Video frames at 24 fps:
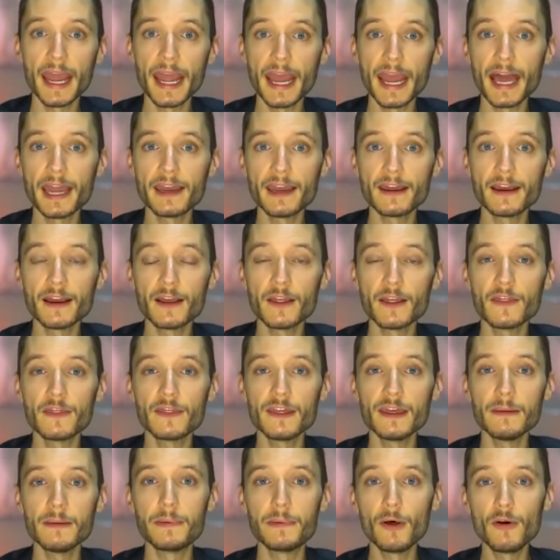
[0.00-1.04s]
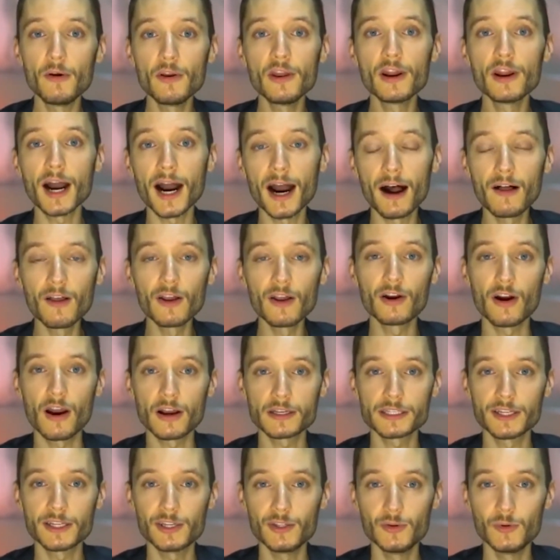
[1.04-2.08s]
and the billionaire
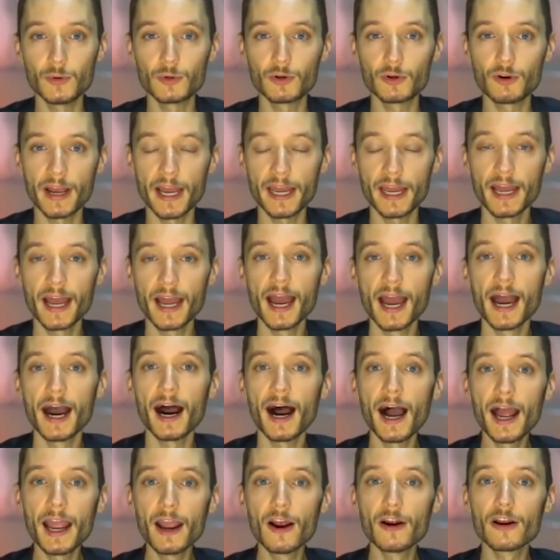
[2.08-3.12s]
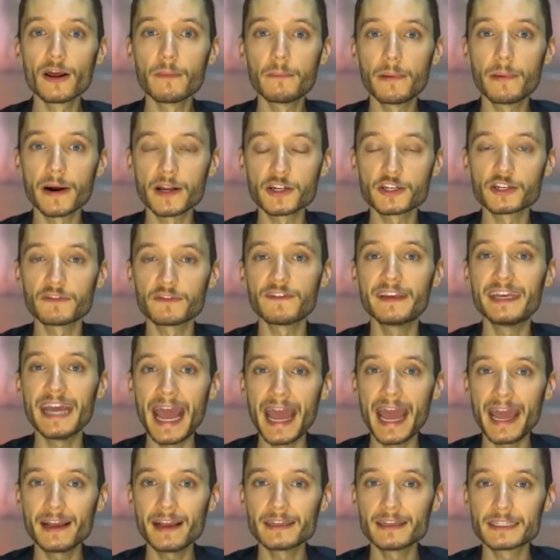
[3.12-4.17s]
oligarchs in Ukraine hired a bunch of
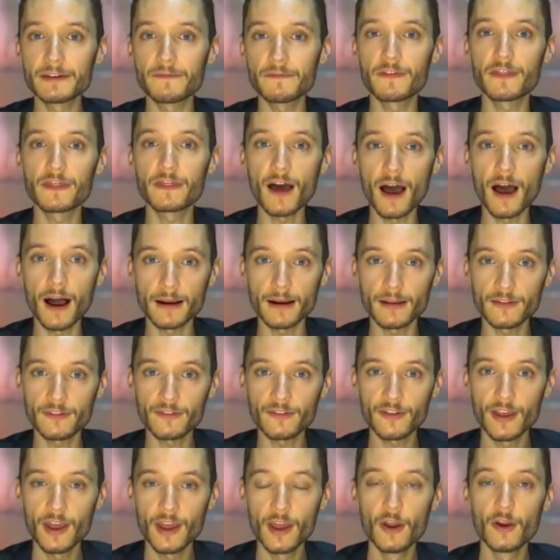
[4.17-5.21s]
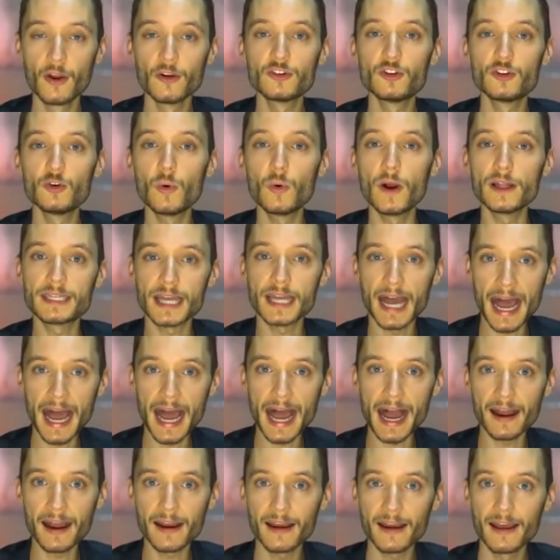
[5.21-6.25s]
gangs of thugs to
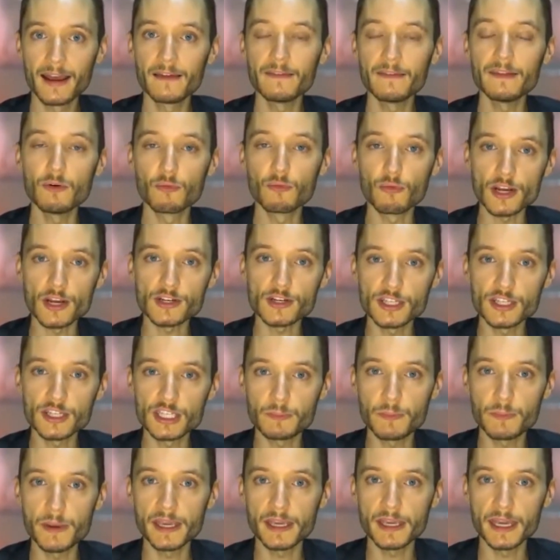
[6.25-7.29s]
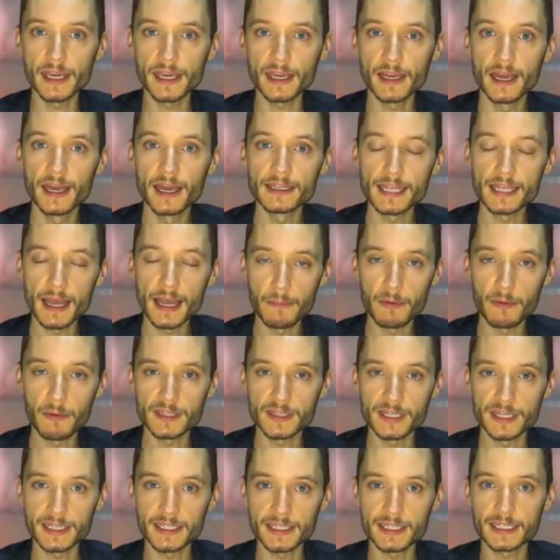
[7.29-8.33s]
attack the Russian-speaking
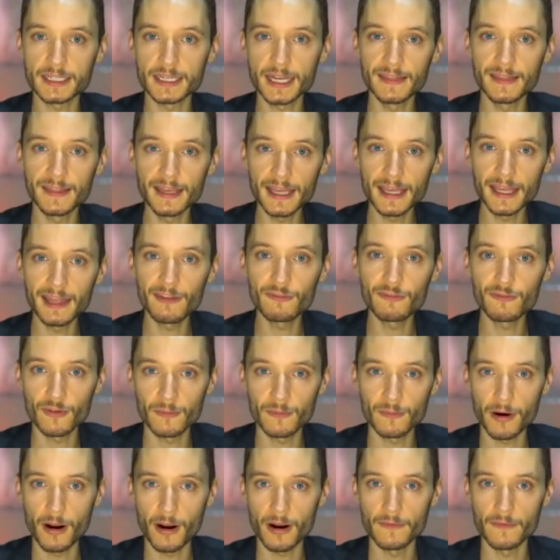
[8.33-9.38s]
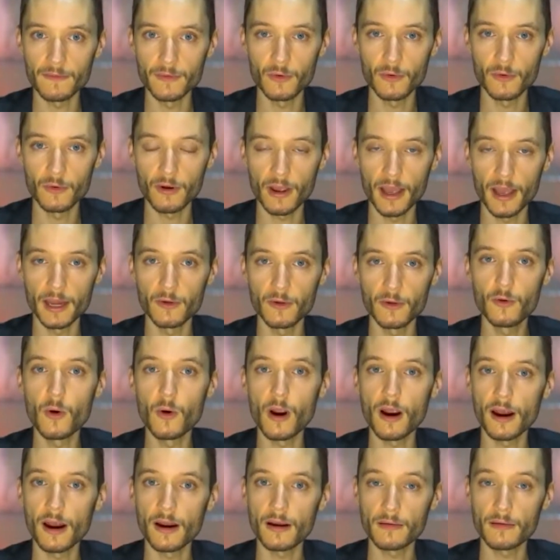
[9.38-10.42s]
separatists in the eastern part of Ukraine, who
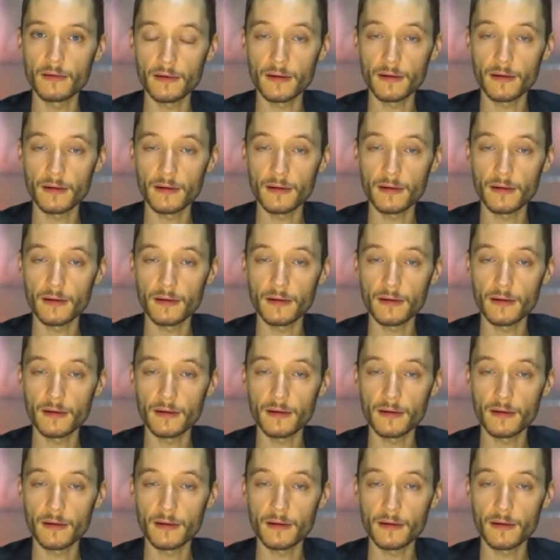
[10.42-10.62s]
are